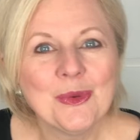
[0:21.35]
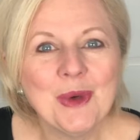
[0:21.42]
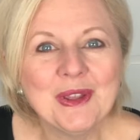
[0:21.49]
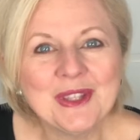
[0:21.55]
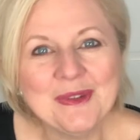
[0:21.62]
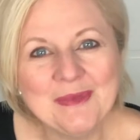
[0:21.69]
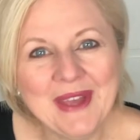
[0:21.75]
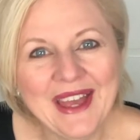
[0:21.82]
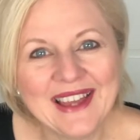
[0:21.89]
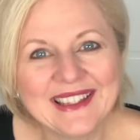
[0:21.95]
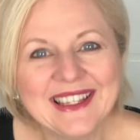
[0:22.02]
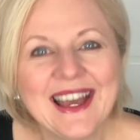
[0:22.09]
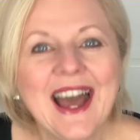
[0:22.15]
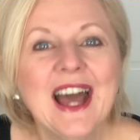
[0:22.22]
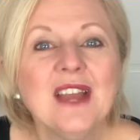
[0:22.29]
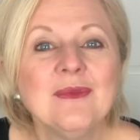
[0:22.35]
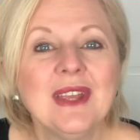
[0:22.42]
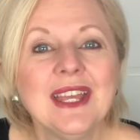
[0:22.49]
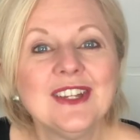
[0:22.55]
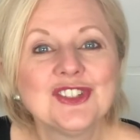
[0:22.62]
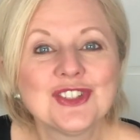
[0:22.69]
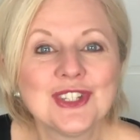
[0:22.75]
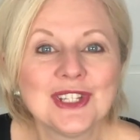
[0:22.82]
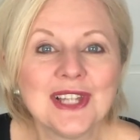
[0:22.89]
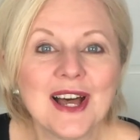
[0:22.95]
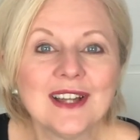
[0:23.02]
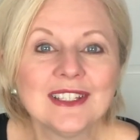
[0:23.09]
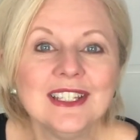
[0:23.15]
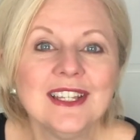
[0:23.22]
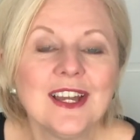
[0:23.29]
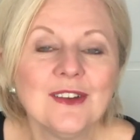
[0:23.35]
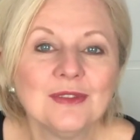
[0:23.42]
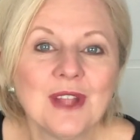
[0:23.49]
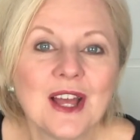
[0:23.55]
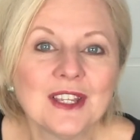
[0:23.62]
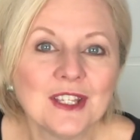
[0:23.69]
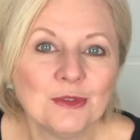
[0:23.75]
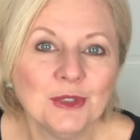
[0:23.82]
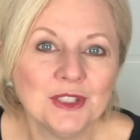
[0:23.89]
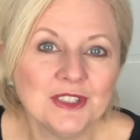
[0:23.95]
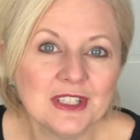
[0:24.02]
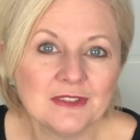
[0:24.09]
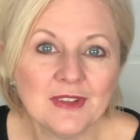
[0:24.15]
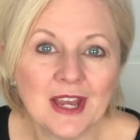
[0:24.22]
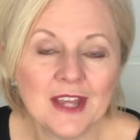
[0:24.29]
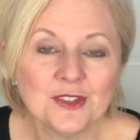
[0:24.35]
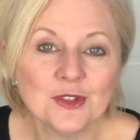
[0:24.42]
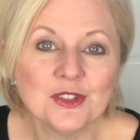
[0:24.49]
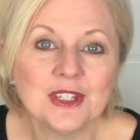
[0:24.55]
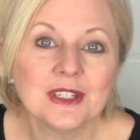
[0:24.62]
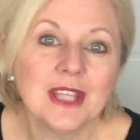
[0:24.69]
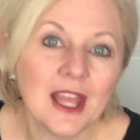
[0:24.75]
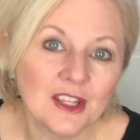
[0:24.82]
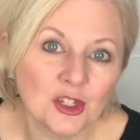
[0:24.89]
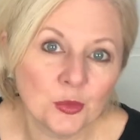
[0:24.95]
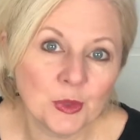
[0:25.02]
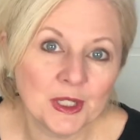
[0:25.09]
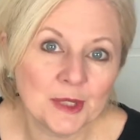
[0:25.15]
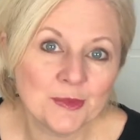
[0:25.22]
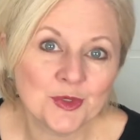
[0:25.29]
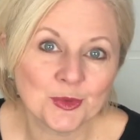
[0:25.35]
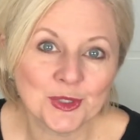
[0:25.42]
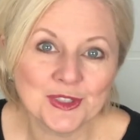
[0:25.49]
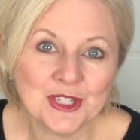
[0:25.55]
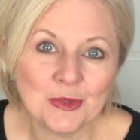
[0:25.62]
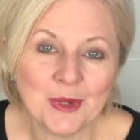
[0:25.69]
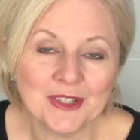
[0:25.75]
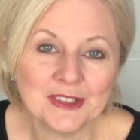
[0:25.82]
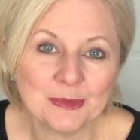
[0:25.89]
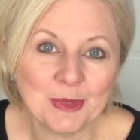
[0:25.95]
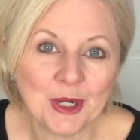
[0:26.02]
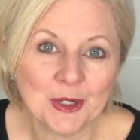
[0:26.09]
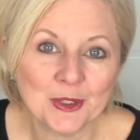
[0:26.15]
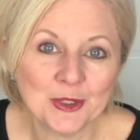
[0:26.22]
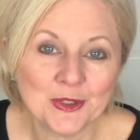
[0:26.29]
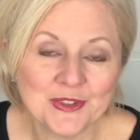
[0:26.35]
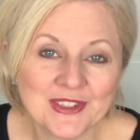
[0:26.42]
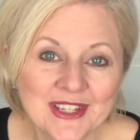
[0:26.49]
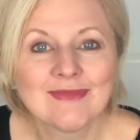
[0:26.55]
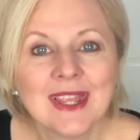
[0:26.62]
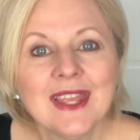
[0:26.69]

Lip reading: Welcome back. I'm Angela Lockett of Lockett Realty Advisors and Keller Williams Realty West Partners.